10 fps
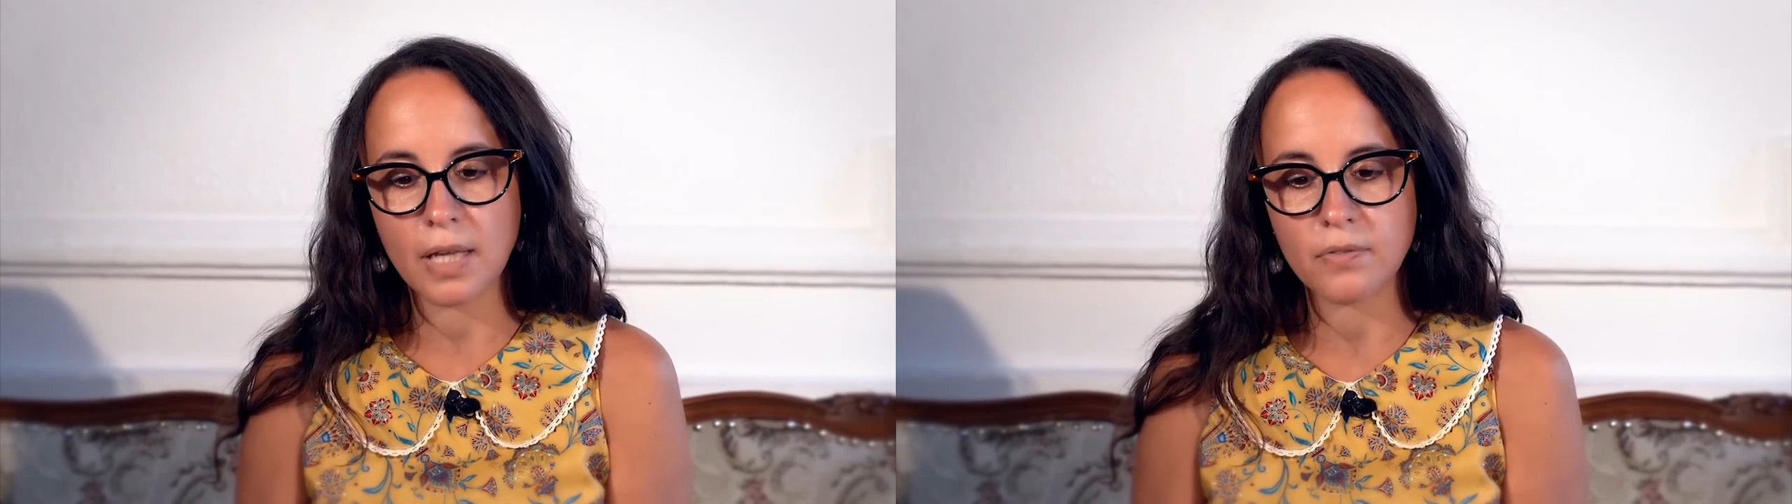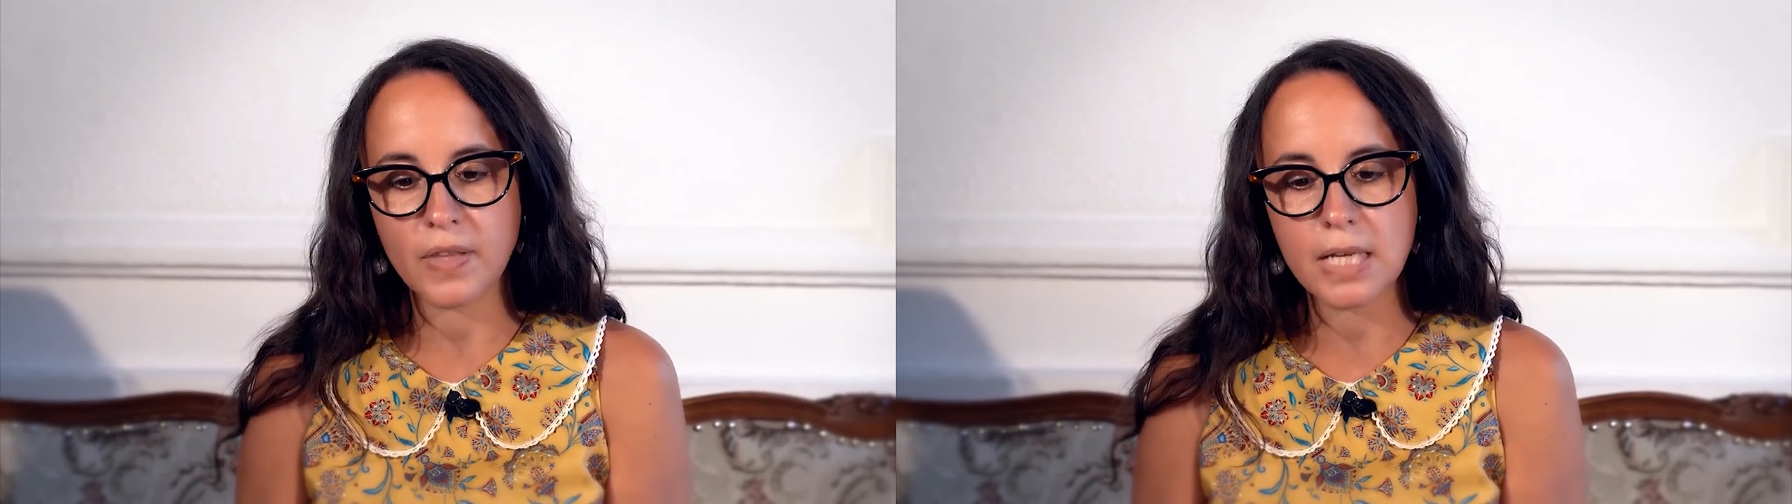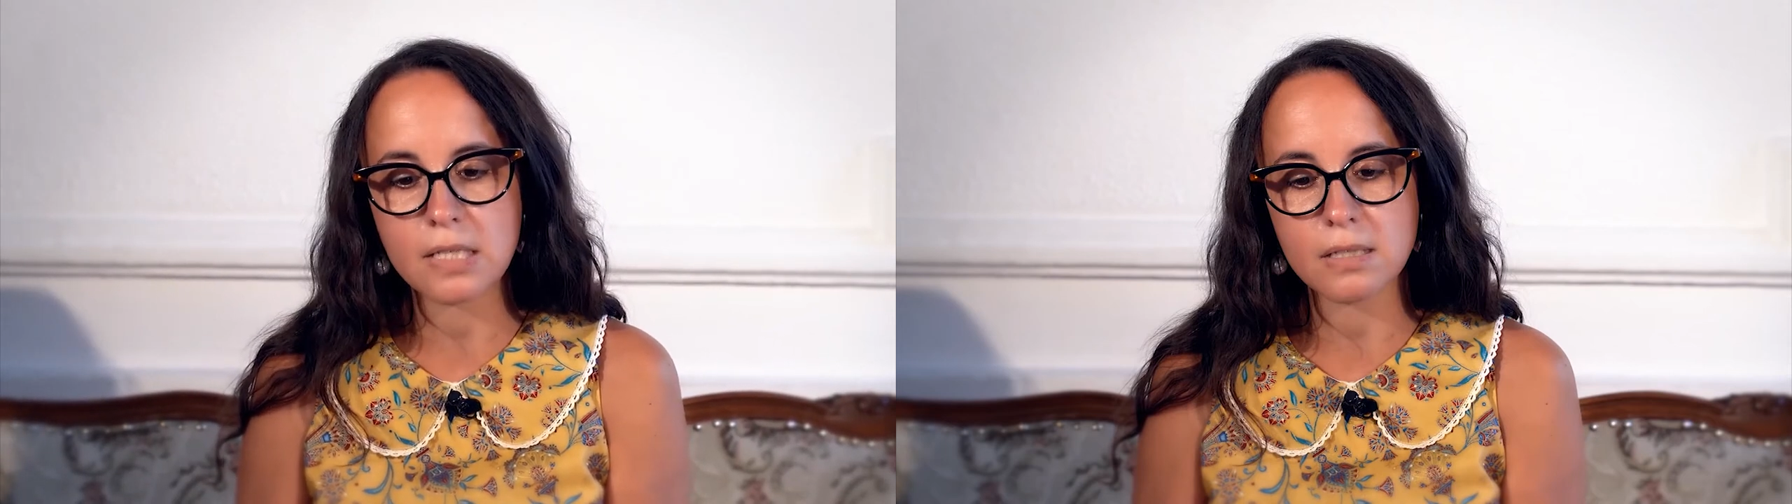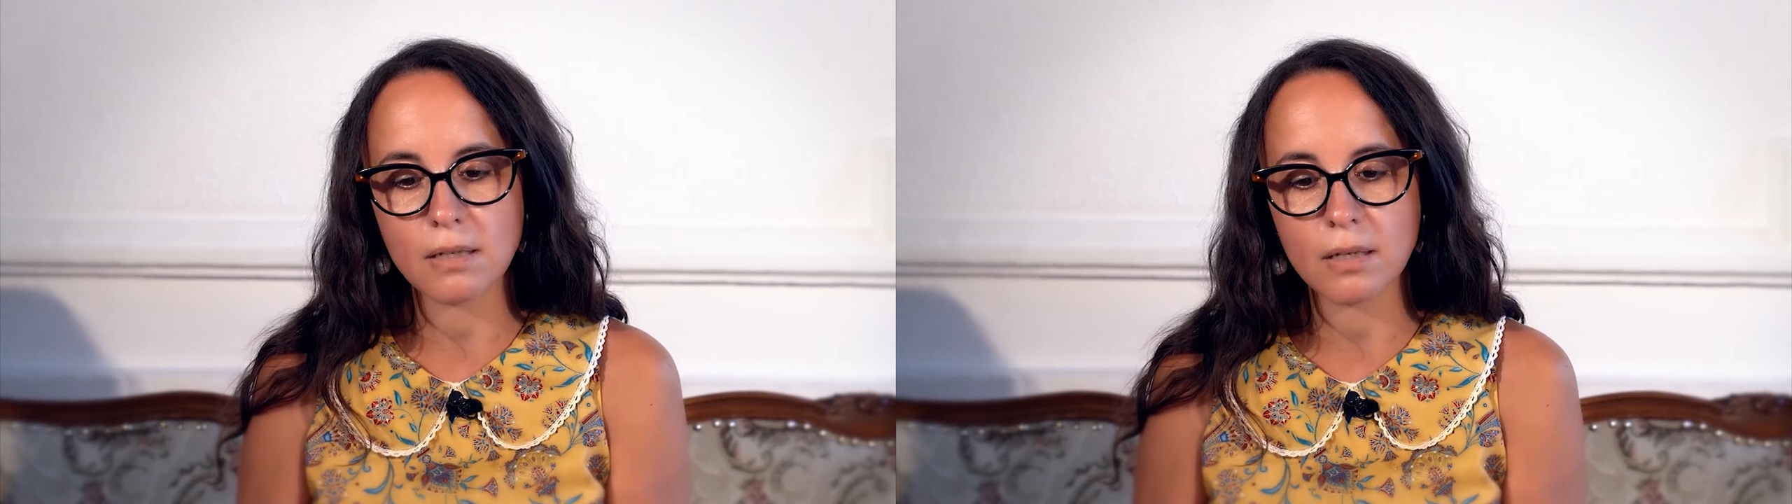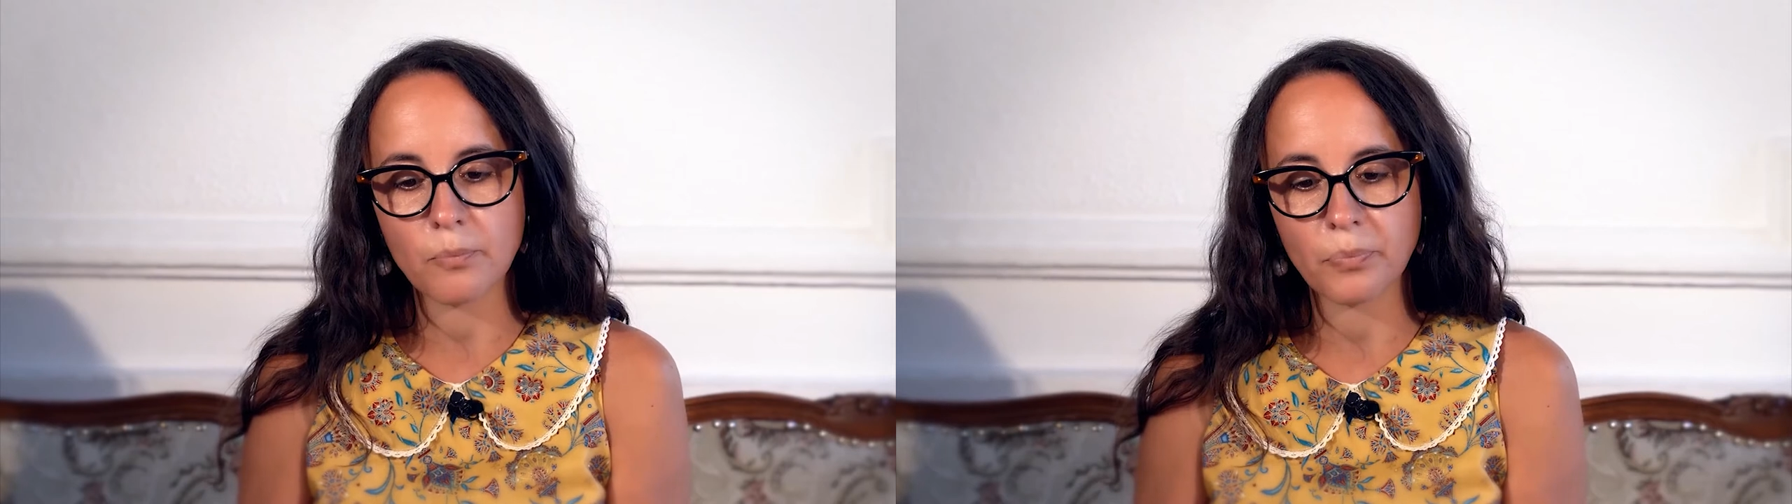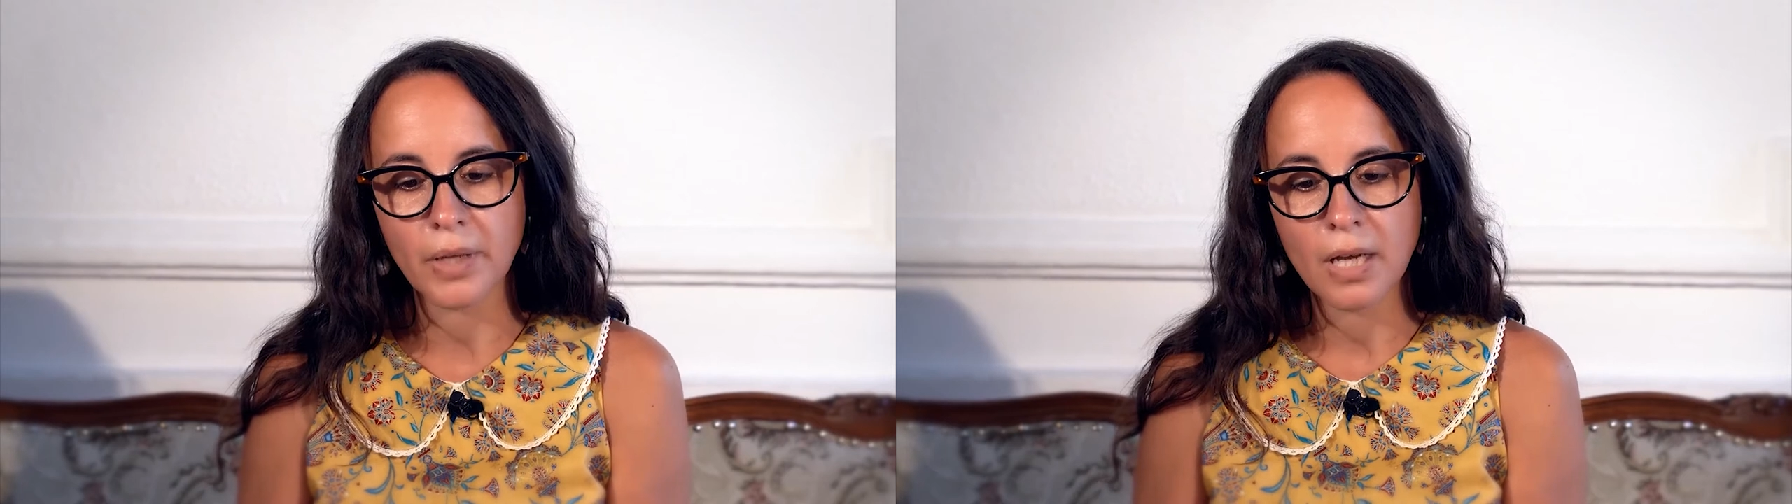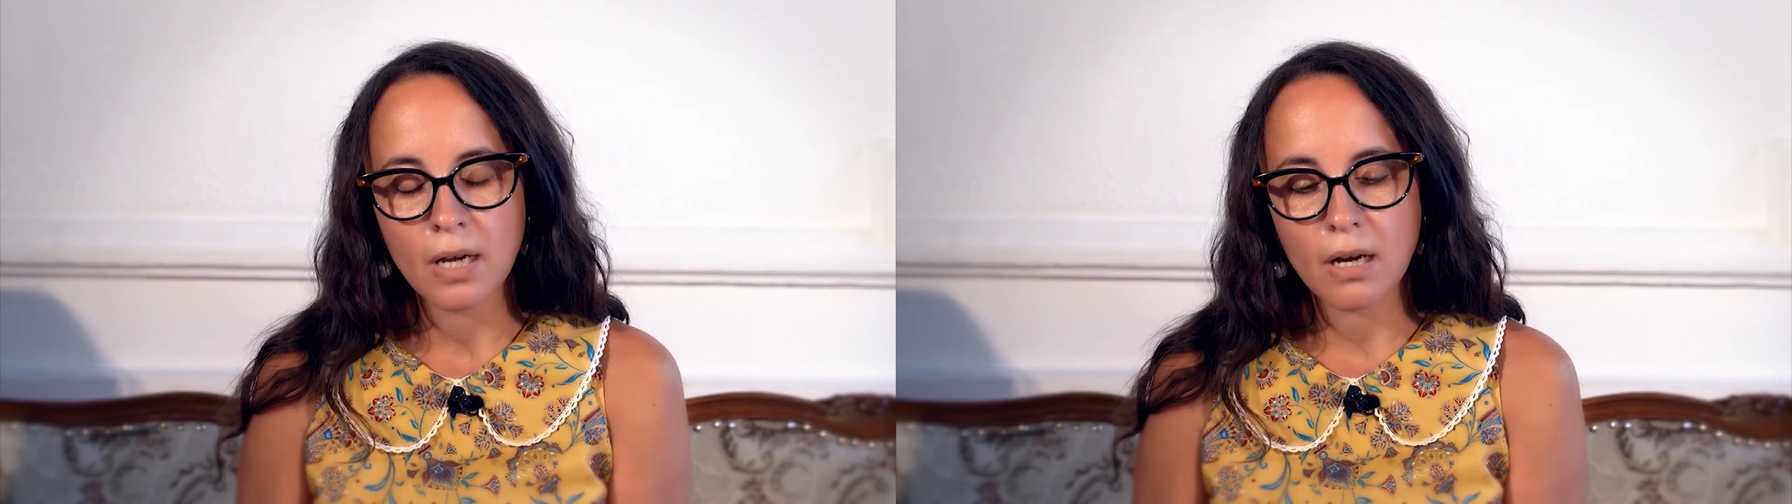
that this um,